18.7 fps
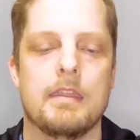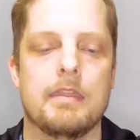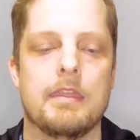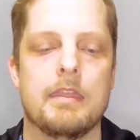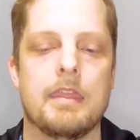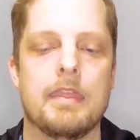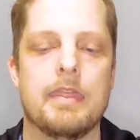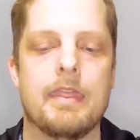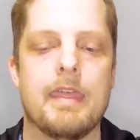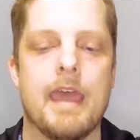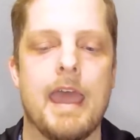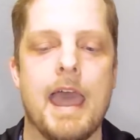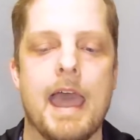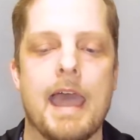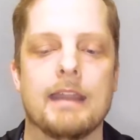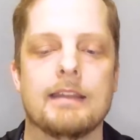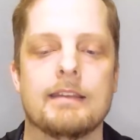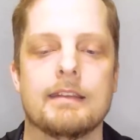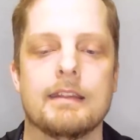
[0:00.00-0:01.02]
then
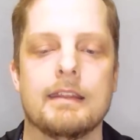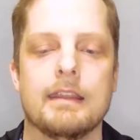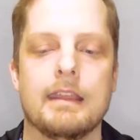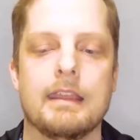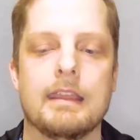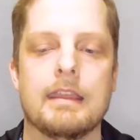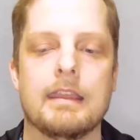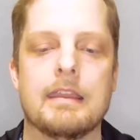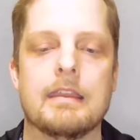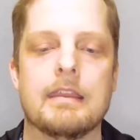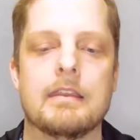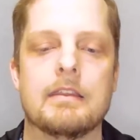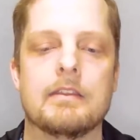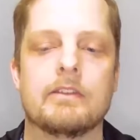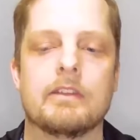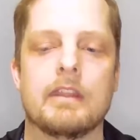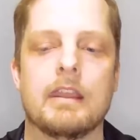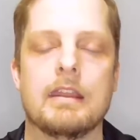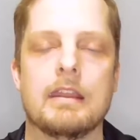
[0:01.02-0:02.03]
that
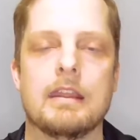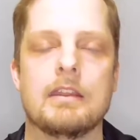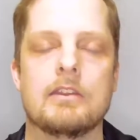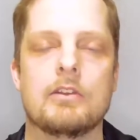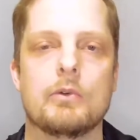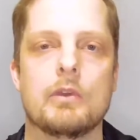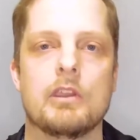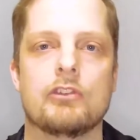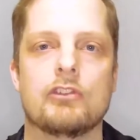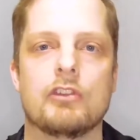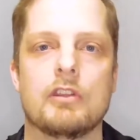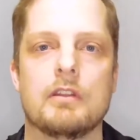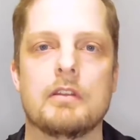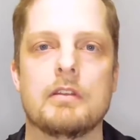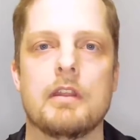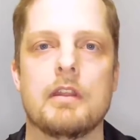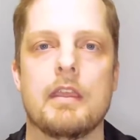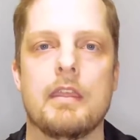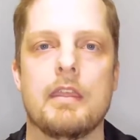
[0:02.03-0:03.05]
is an
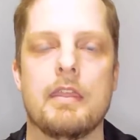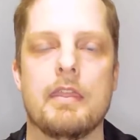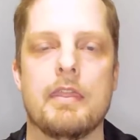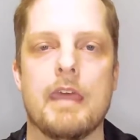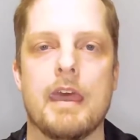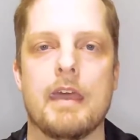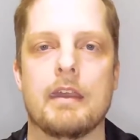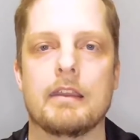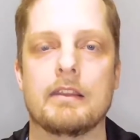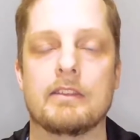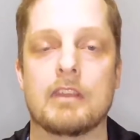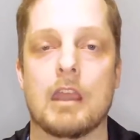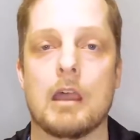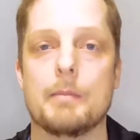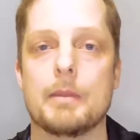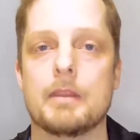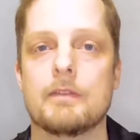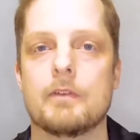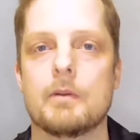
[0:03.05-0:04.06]
intuition that is
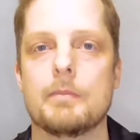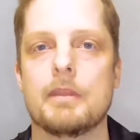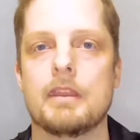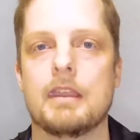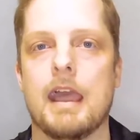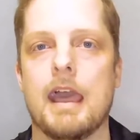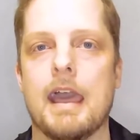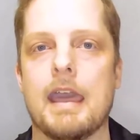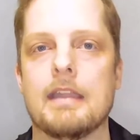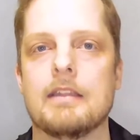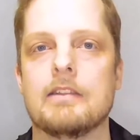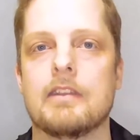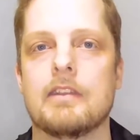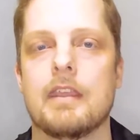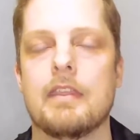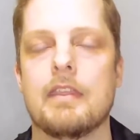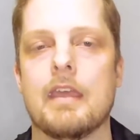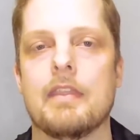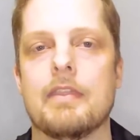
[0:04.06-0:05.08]
coming from the
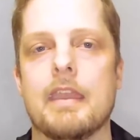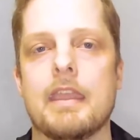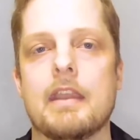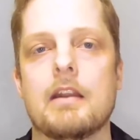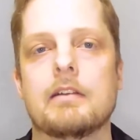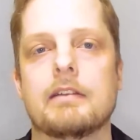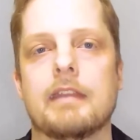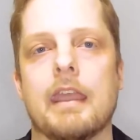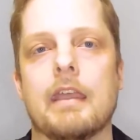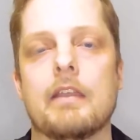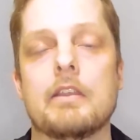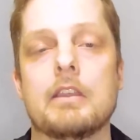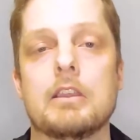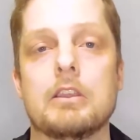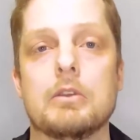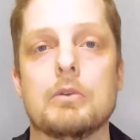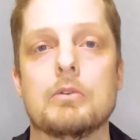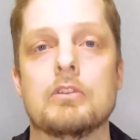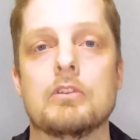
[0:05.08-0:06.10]
guides that they are
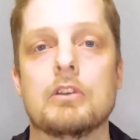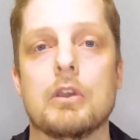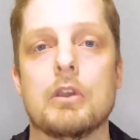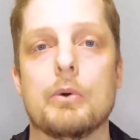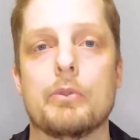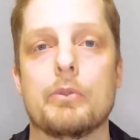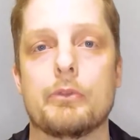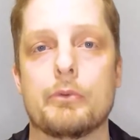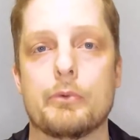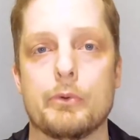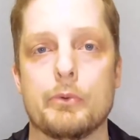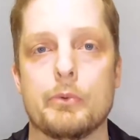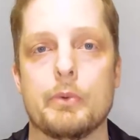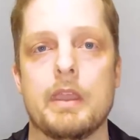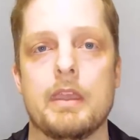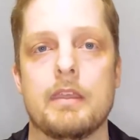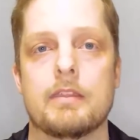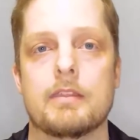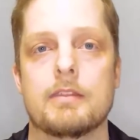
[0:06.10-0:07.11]
telling you to go through
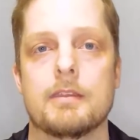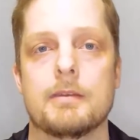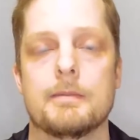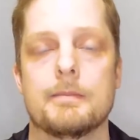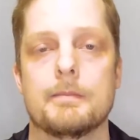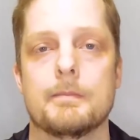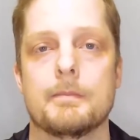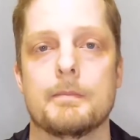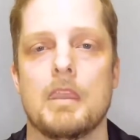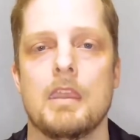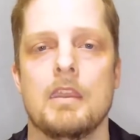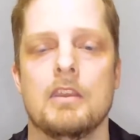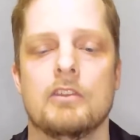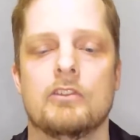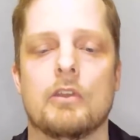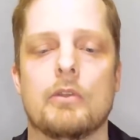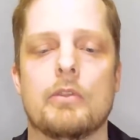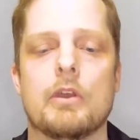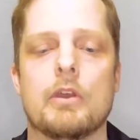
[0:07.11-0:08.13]
with.
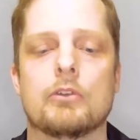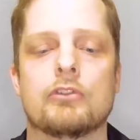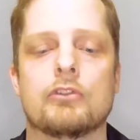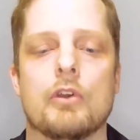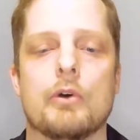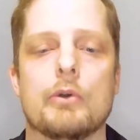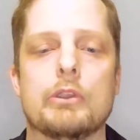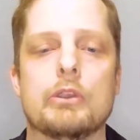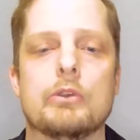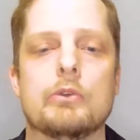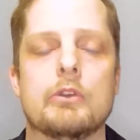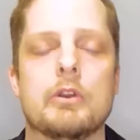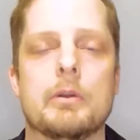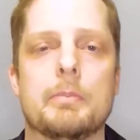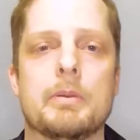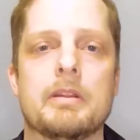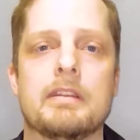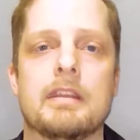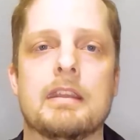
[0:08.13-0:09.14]
So they'll show you your
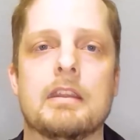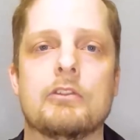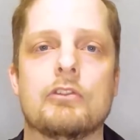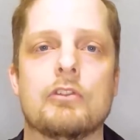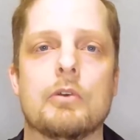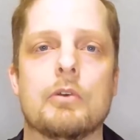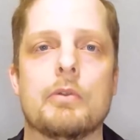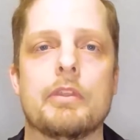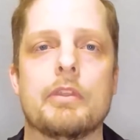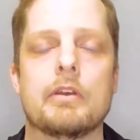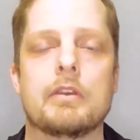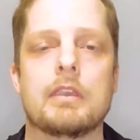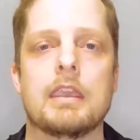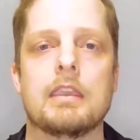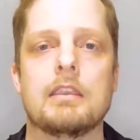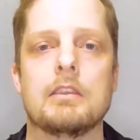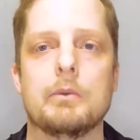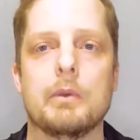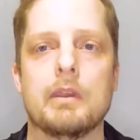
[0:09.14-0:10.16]
potential, they'll
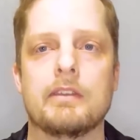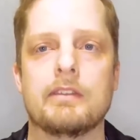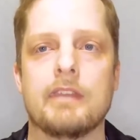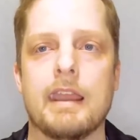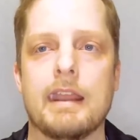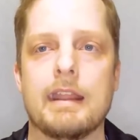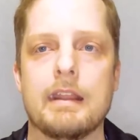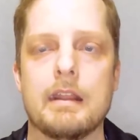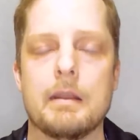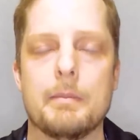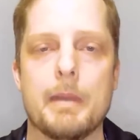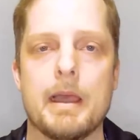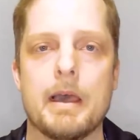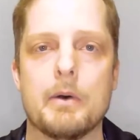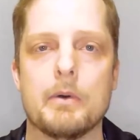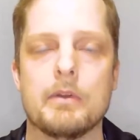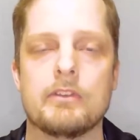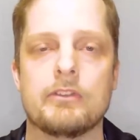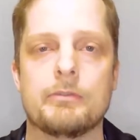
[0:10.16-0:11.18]
get you excited
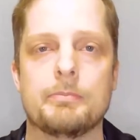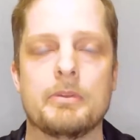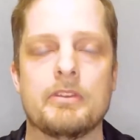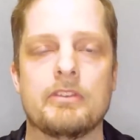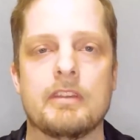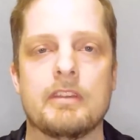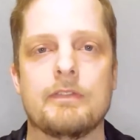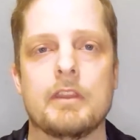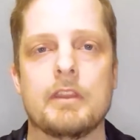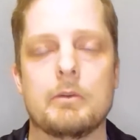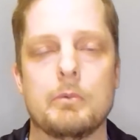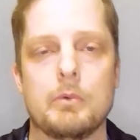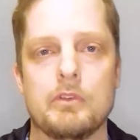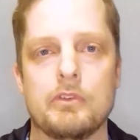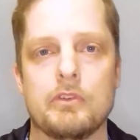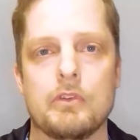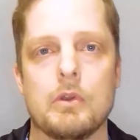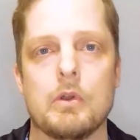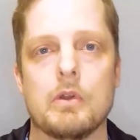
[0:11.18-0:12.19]
about specific
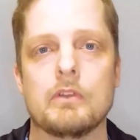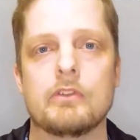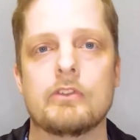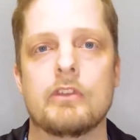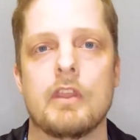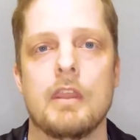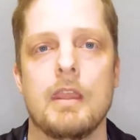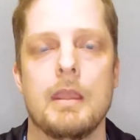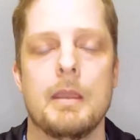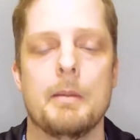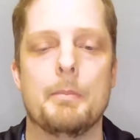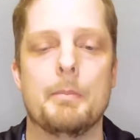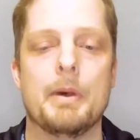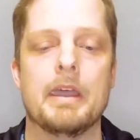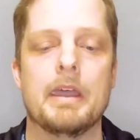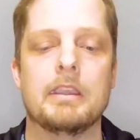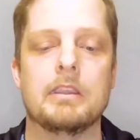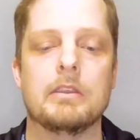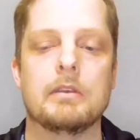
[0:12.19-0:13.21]
results,
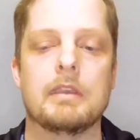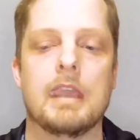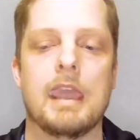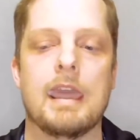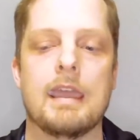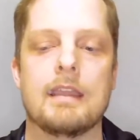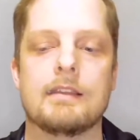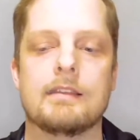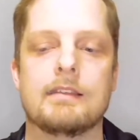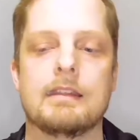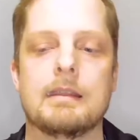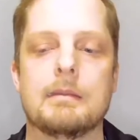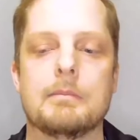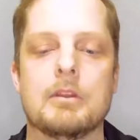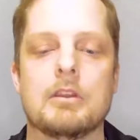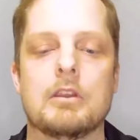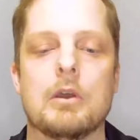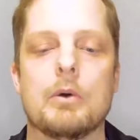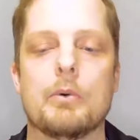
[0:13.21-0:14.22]
but you can't seem
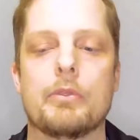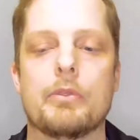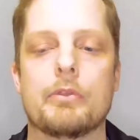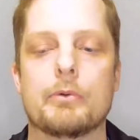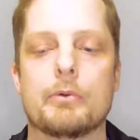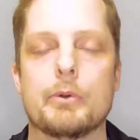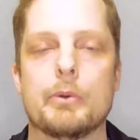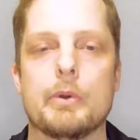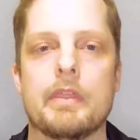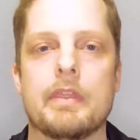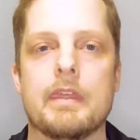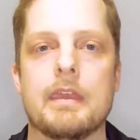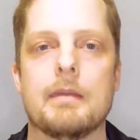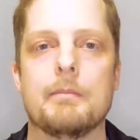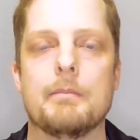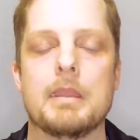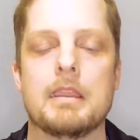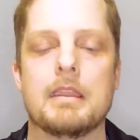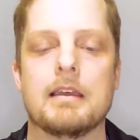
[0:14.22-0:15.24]
to go through with
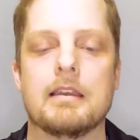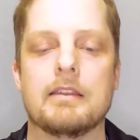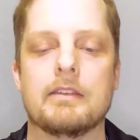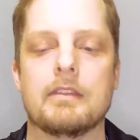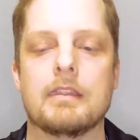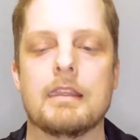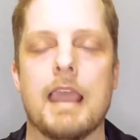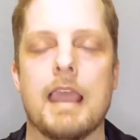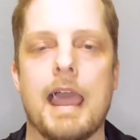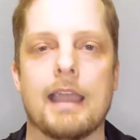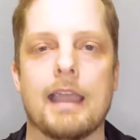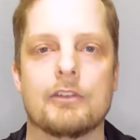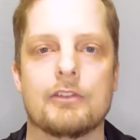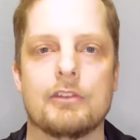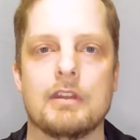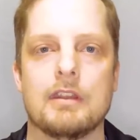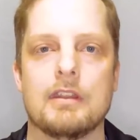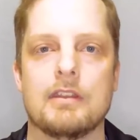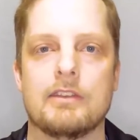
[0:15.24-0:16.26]
it because the
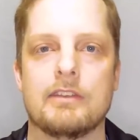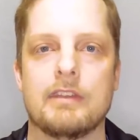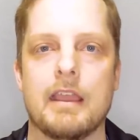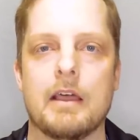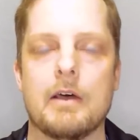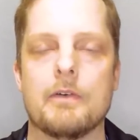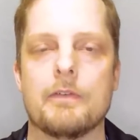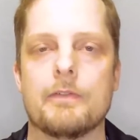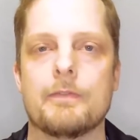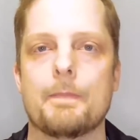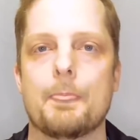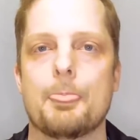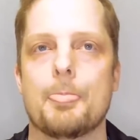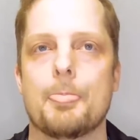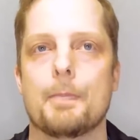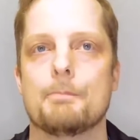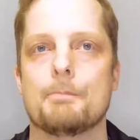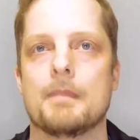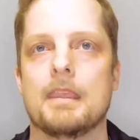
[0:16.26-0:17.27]
action itself
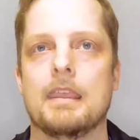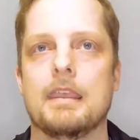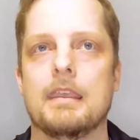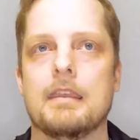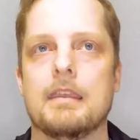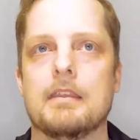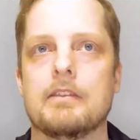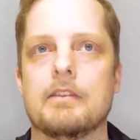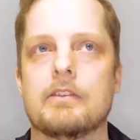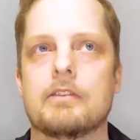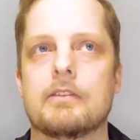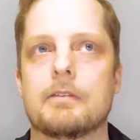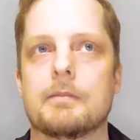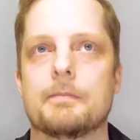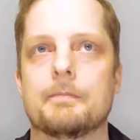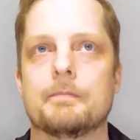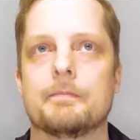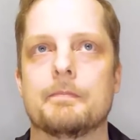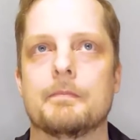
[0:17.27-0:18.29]
is
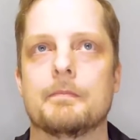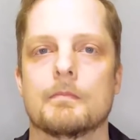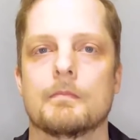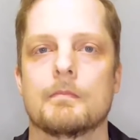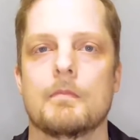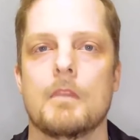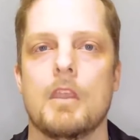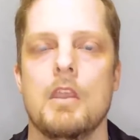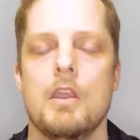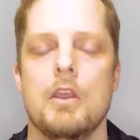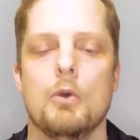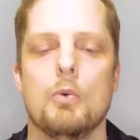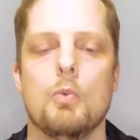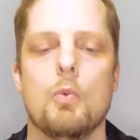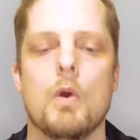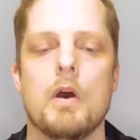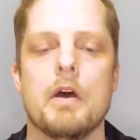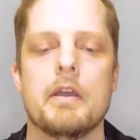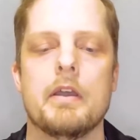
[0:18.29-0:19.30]

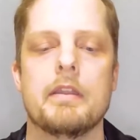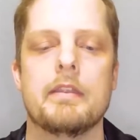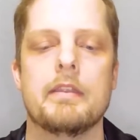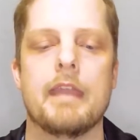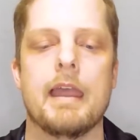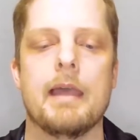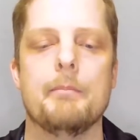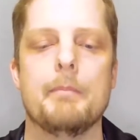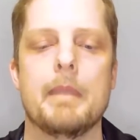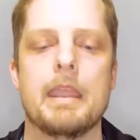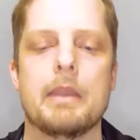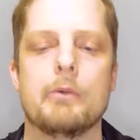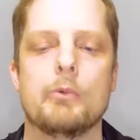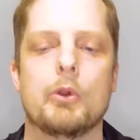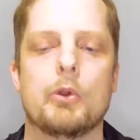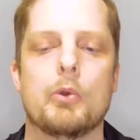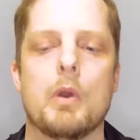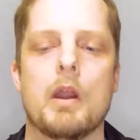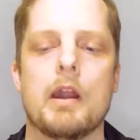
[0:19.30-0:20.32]
one that may
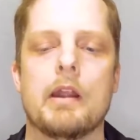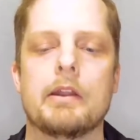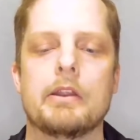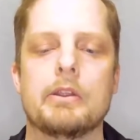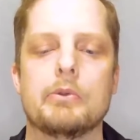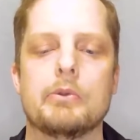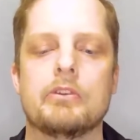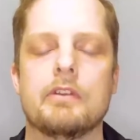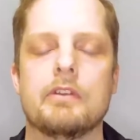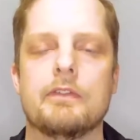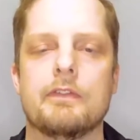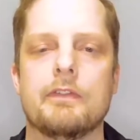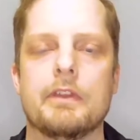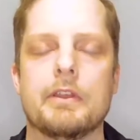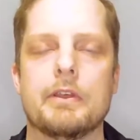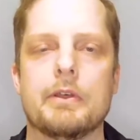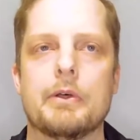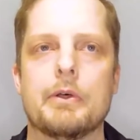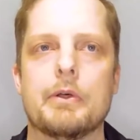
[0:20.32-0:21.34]
require you to
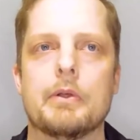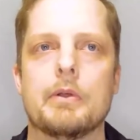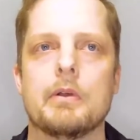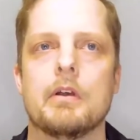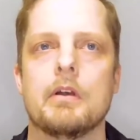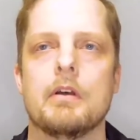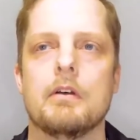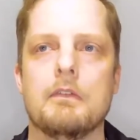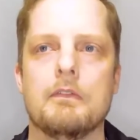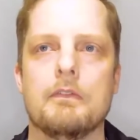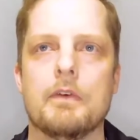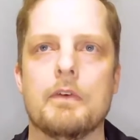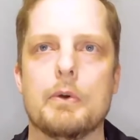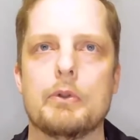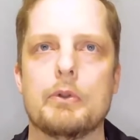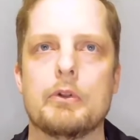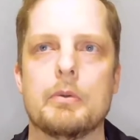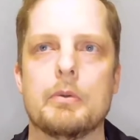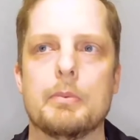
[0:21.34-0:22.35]
feel
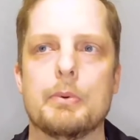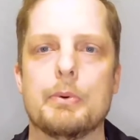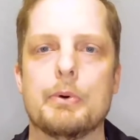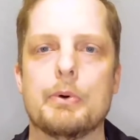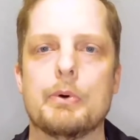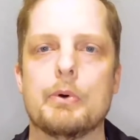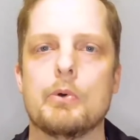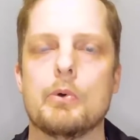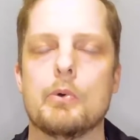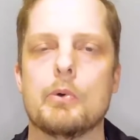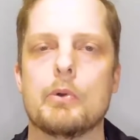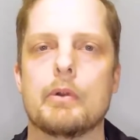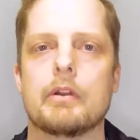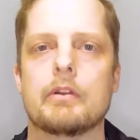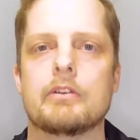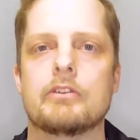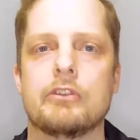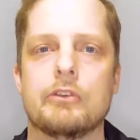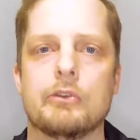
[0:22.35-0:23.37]
vulnerable
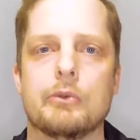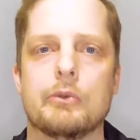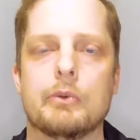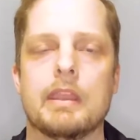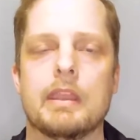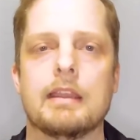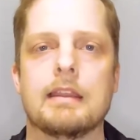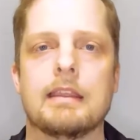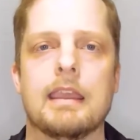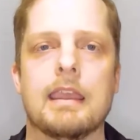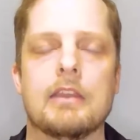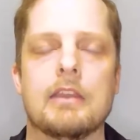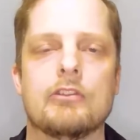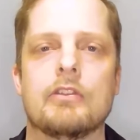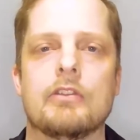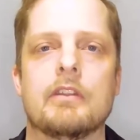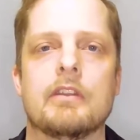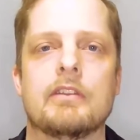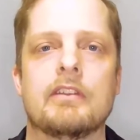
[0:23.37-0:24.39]
or to
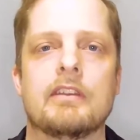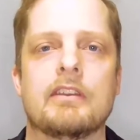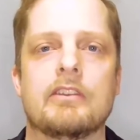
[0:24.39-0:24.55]
engage in this